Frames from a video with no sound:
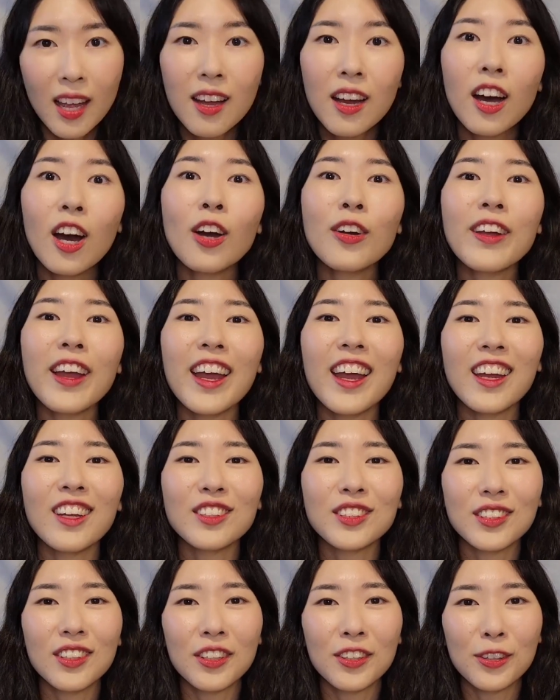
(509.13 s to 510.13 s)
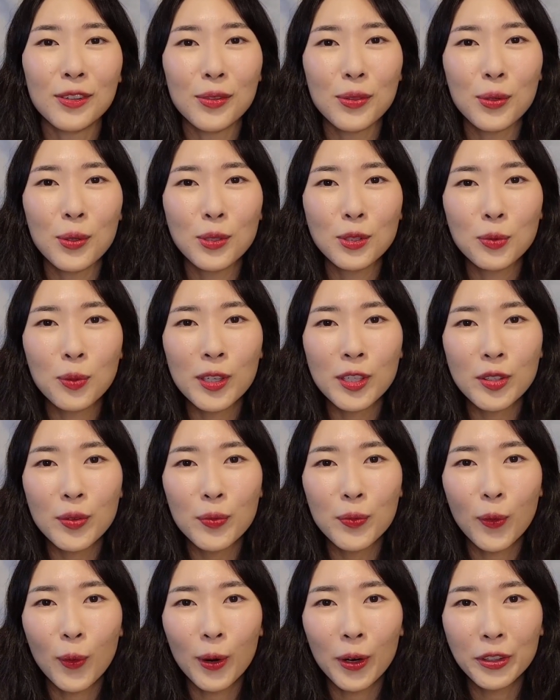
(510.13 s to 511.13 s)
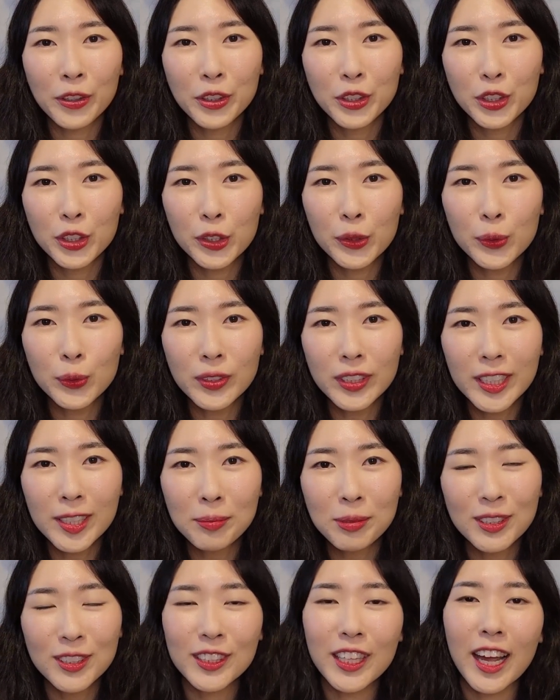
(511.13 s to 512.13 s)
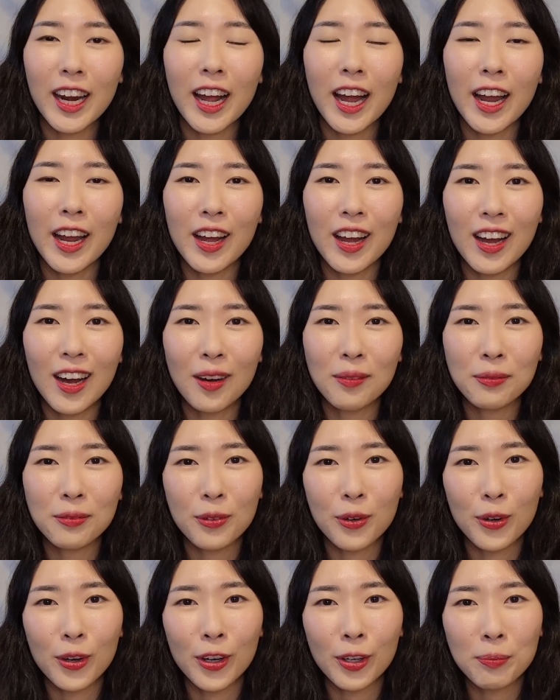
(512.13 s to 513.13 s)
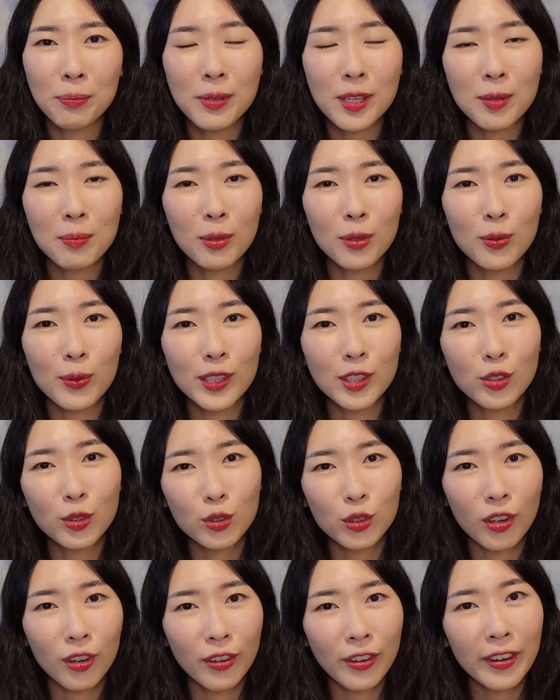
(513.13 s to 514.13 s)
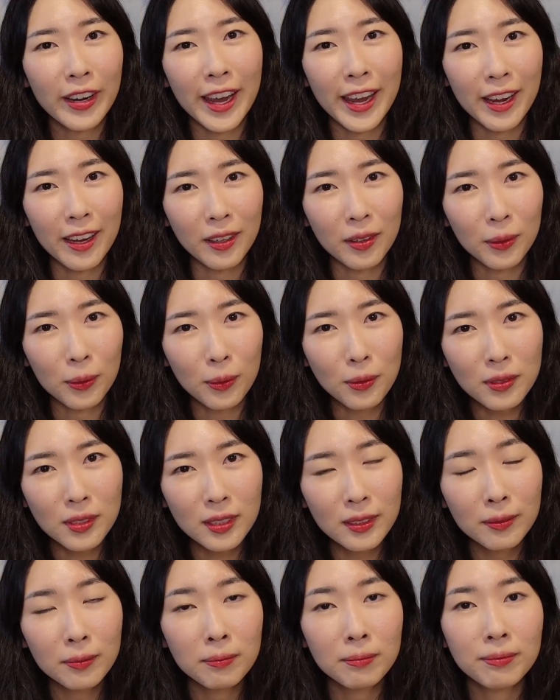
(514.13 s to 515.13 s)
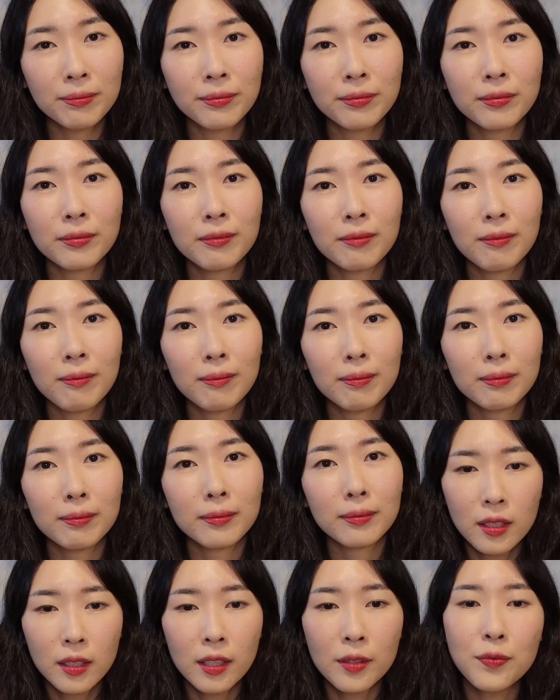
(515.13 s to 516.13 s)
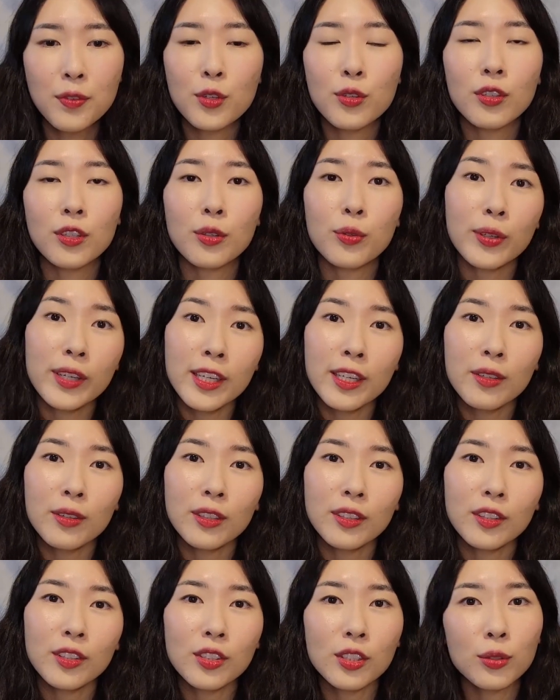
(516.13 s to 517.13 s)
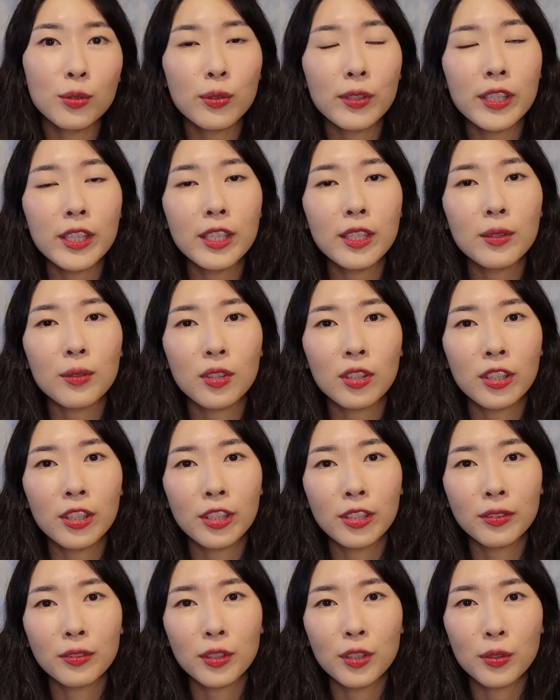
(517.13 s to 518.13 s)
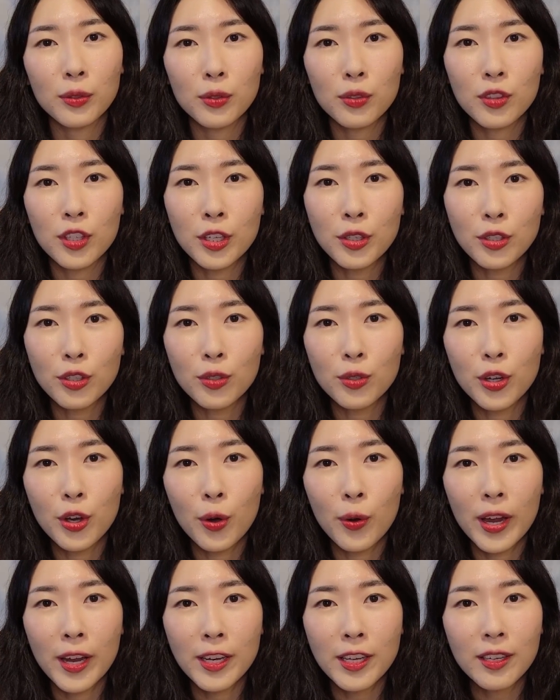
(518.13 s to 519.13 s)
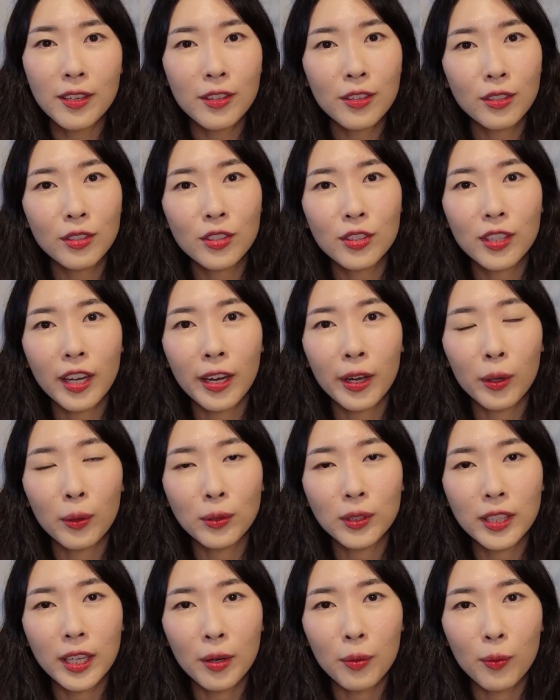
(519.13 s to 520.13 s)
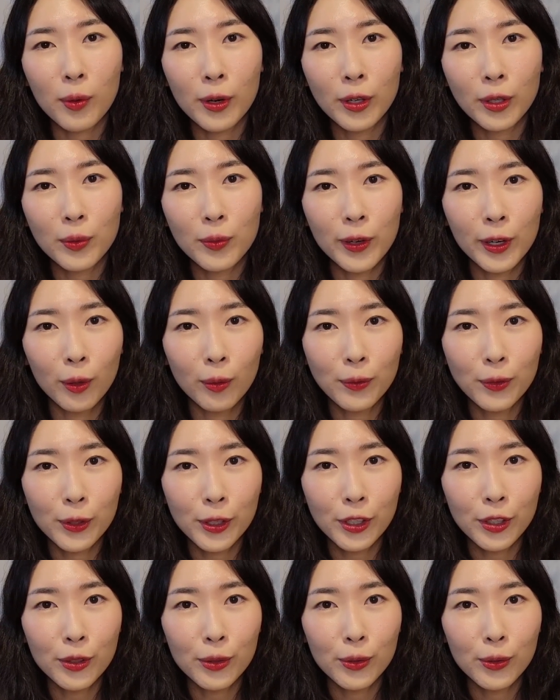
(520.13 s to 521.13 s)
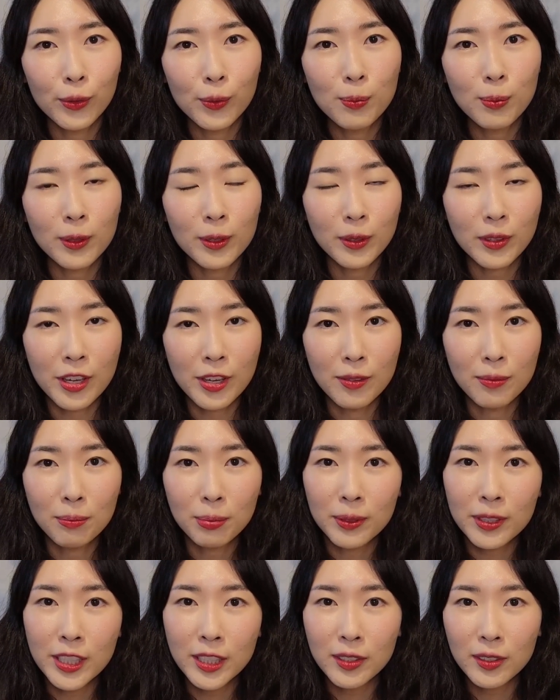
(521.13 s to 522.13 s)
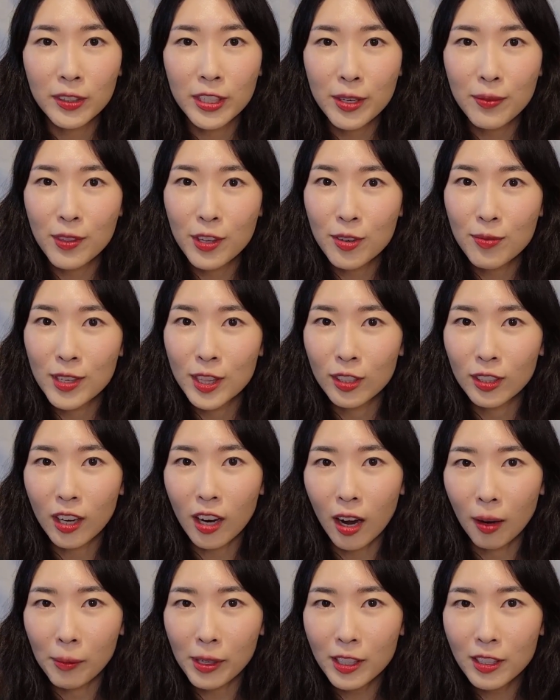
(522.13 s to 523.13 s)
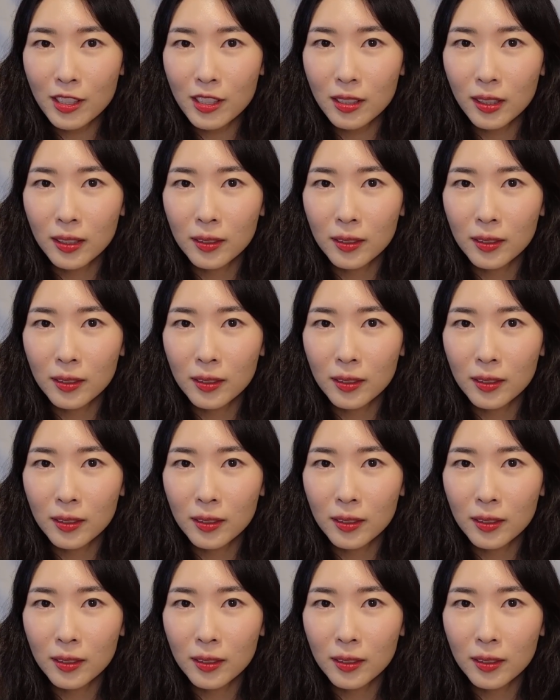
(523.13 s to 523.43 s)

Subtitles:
Okay, so those were the 4 shoe tips that I have for people with stronger ankles. If you agree or disagree, or you think you know any other styles that work well for you, then please leave them in the comments.